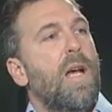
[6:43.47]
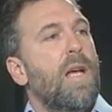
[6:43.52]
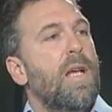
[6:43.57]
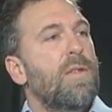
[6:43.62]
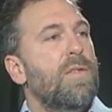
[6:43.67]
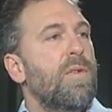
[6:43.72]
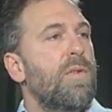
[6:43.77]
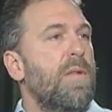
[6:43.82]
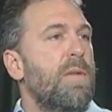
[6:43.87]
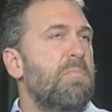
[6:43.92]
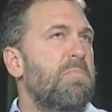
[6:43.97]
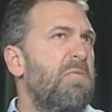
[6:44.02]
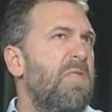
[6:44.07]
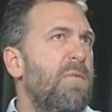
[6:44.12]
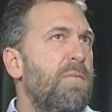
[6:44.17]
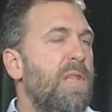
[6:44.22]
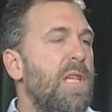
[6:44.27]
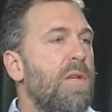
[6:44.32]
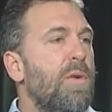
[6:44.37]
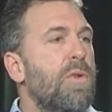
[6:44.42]
So then
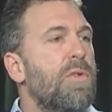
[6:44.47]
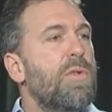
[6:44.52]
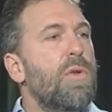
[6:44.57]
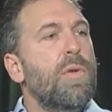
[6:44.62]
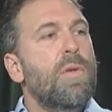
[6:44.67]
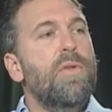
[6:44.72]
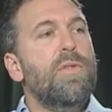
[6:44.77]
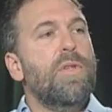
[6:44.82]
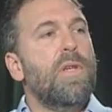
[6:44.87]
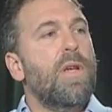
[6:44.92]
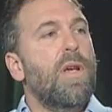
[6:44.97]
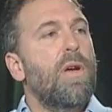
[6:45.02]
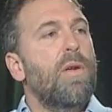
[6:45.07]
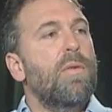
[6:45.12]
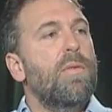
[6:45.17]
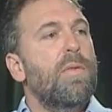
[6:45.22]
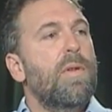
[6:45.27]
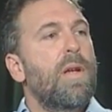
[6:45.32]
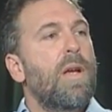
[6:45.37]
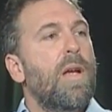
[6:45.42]
15 or so years
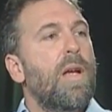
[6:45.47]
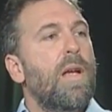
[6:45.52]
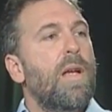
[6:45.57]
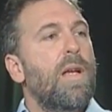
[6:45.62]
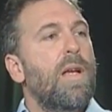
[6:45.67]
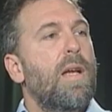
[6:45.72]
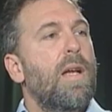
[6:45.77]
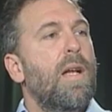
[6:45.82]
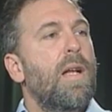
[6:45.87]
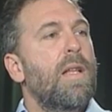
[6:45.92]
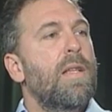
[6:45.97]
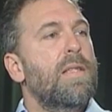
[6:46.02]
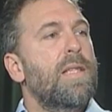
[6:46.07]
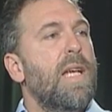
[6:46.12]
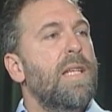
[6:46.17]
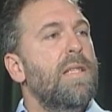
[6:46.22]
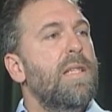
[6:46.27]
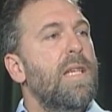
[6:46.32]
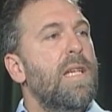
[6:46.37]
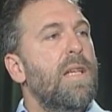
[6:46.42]
ago, this
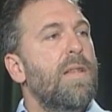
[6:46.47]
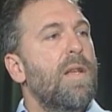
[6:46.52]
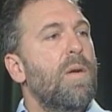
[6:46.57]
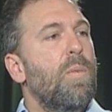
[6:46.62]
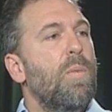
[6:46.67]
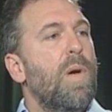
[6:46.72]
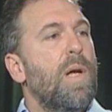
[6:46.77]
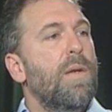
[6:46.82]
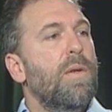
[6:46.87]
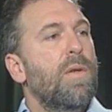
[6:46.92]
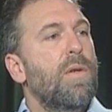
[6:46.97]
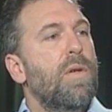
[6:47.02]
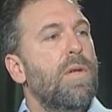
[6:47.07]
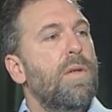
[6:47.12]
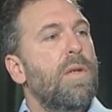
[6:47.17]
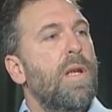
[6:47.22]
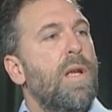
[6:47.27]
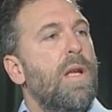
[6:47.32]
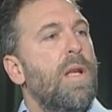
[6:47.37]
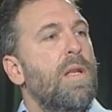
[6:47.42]
idea that one
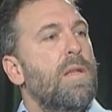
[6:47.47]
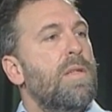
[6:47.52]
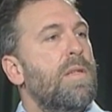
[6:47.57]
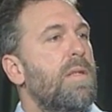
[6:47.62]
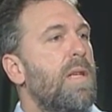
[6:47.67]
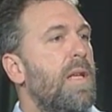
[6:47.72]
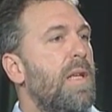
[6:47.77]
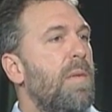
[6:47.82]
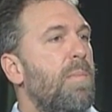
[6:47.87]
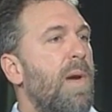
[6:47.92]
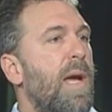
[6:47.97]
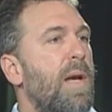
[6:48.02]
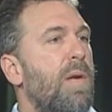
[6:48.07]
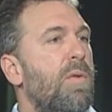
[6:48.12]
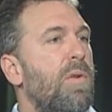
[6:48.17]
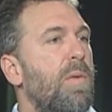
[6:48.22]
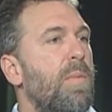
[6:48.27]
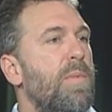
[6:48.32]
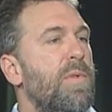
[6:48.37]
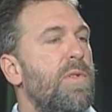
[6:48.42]
could study
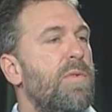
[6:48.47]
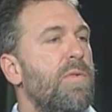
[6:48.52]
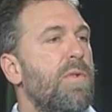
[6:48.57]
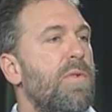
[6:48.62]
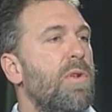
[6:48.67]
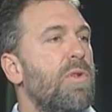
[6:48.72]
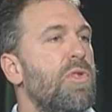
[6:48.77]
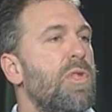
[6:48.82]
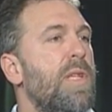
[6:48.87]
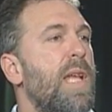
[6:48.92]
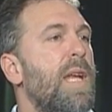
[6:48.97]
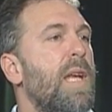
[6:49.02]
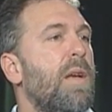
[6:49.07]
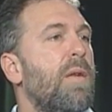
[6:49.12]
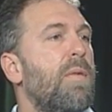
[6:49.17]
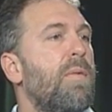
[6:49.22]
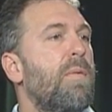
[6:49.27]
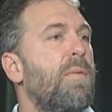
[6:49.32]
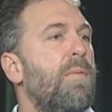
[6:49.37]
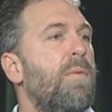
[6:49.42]
microbes through their genetic
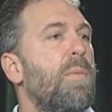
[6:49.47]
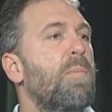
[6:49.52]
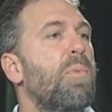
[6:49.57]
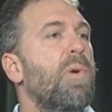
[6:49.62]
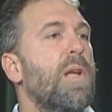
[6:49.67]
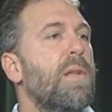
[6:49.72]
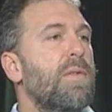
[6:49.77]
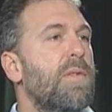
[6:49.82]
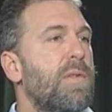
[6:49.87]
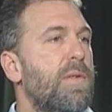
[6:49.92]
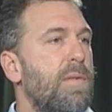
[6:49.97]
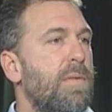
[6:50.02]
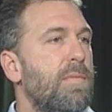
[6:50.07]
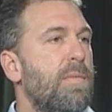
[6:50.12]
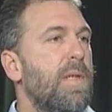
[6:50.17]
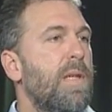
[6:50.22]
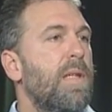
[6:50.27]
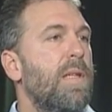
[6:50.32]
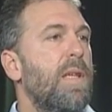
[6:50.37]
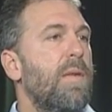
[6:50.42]
footprints
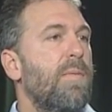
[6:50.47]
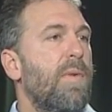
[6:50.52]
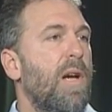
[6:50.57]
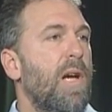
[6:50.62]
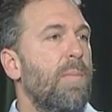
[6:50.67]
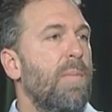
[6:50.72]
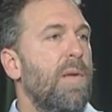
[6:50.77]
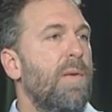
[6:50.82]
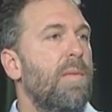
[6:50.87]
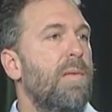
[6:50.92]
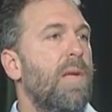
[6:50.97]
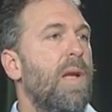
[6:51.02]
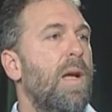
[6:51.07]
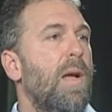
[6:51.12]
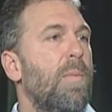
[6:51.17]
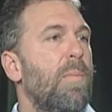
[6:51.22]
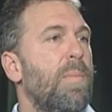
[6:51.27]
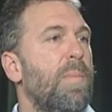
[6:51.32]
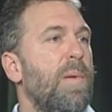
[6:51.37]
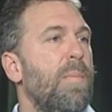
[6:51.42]
in the environment
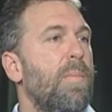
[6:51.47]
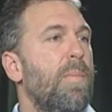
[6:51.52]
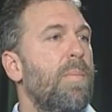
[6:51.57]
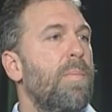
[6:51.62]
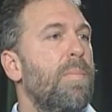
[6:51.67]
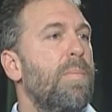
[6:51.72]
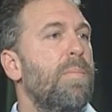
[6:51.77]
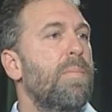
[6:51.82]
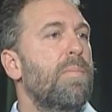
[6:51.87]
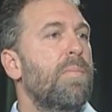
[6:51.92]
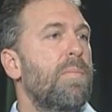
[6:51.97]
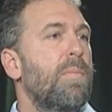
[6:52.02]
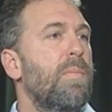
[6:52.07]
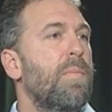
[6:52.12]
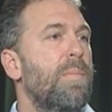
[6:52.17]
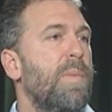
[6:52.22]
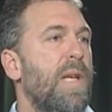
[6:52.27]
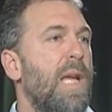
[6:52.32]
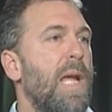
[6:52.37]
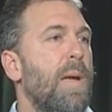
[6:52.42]

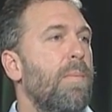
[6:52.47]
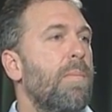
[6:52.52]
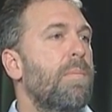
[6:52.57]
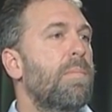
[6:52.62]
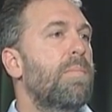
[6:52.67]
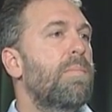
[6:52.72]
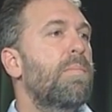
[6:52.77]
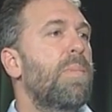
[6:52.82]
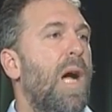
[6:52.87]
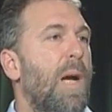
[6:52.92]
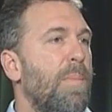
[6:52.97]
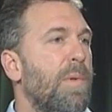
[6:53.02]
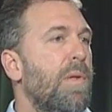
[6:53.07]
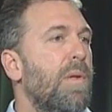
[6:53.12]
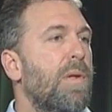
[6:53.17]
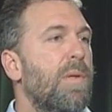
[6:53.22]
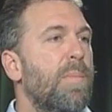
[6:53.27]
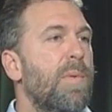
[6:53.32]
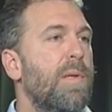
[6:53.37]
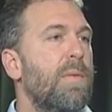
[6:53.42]
became
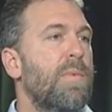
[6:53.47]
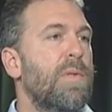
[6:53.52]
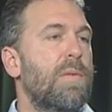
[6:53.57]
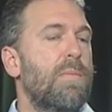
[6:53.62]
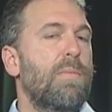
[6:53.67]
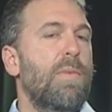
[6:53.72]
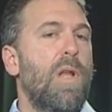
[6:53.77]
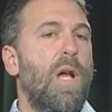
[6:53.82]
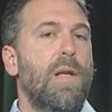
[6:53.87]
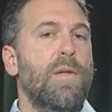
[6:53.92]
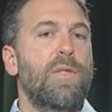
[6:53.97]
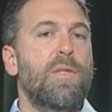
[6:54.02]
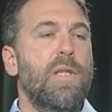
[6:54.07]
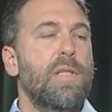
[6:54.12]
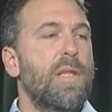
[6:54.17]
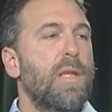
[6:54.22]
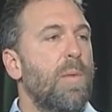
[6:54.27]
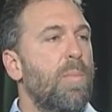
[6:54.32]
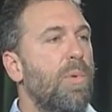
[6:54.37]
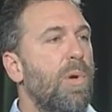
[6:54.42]
popular. It was launched
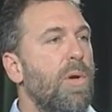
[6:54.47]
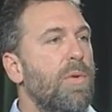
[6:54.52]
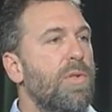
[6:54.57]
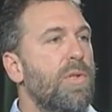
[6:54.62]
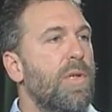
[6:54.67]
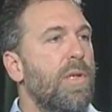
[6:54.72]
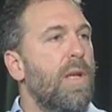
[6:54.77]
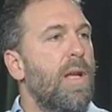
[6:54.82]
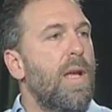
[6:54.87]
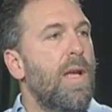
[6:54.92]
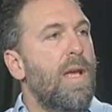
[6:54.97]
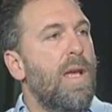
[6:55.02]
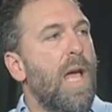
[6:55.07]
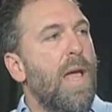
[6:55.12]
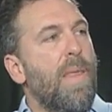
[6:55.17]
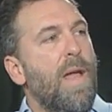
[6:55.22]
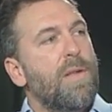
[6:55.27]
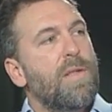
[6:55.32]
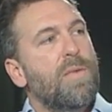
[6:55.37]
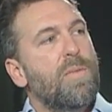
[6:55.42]
as an approach.
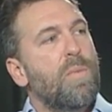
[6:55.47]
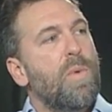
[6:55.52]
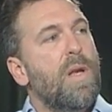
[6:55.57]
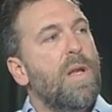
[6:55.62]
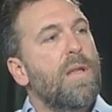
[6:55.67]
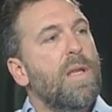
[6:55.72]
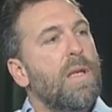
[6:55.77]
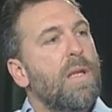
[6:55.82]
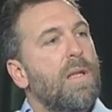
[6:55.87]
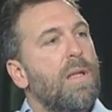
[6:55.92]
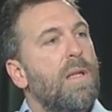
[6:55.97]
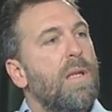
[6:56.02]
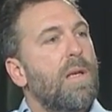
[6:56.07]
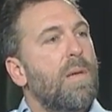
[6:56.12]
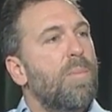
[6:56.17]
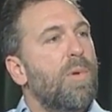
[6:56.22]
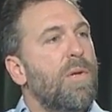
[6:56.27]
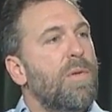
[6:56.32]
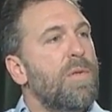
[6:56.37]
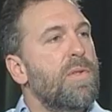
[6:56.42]
And that's one of the
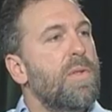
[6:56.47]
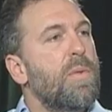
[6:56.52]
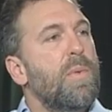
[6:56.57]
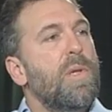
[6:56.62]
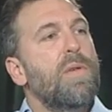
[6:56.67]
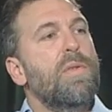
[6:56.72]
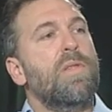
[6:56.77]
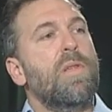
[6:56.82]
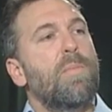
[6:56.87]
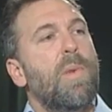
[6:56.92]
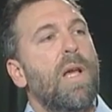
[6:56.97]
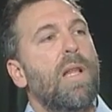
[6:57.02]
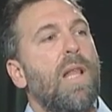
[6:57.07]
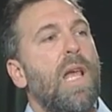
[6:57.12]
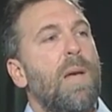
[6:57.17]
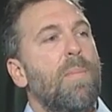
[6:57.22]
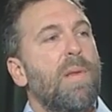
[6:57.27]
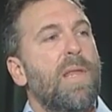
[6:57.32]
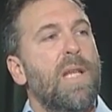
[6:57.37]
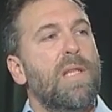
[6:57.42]
approaches that we use in my
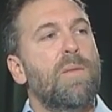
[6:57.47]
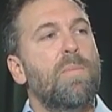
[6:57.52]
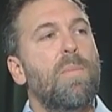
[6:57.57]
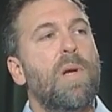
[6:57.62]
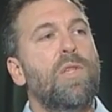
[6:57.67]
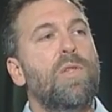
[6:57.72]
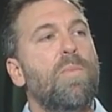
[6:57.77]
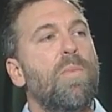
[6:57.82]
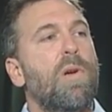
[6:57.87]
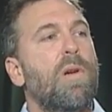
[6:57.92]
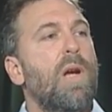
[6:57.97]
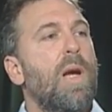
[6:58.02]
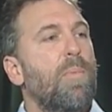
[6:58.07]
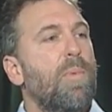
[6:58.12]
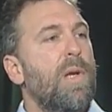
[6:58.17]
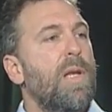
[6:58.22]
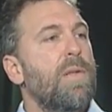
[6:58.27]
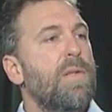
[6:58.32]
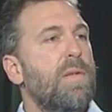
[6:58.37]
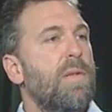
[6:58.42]
lab. And that's much more
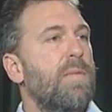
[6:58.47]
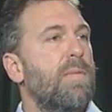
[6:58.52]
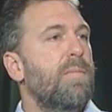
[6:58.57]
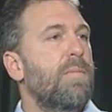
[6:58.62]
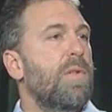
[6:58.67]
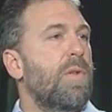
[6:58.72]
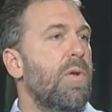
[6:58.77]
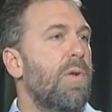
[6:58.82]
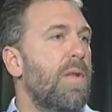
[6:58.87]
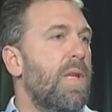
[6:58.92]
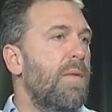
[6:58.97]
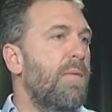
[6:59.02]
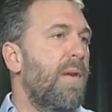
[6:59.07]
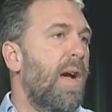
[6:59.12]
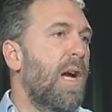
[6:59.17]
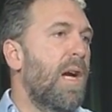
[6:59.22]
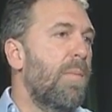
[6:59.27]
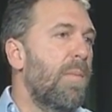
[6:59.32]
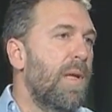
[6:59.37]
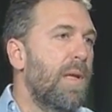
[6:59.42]
comprehensive. You go to the
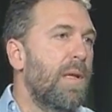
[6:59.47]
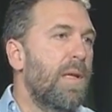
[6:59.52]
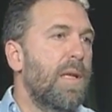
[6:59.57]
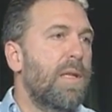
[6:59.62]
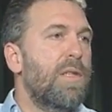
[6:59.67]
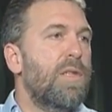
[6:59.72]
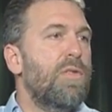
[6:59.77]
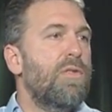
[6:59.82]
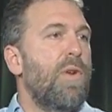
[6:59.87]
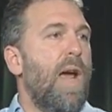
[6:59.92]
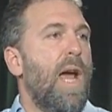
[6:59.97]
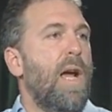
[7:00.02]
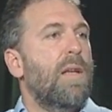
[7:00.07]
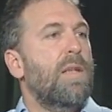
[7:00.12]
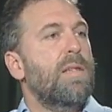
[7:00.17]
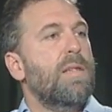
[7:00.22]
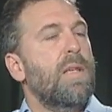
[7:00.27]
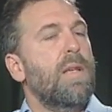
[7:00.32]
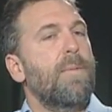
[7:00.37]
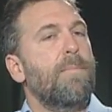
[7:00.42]
environment,
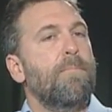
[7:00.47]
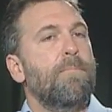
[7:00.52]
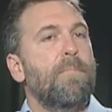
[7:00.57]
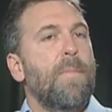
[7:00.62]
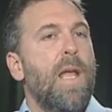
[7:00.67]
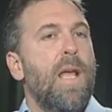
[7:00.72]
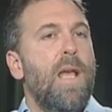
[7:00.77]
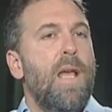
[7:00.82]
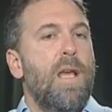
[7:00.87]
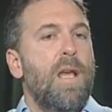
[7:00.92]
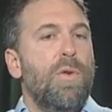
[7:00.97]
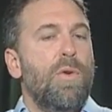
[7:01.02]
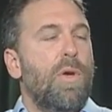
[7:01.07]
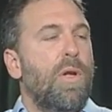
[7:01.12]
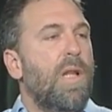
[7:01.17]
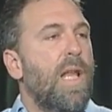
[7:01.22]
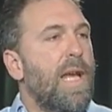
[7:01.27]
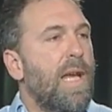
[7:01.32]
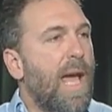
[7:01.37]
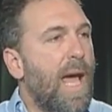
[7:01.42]
extract nucleic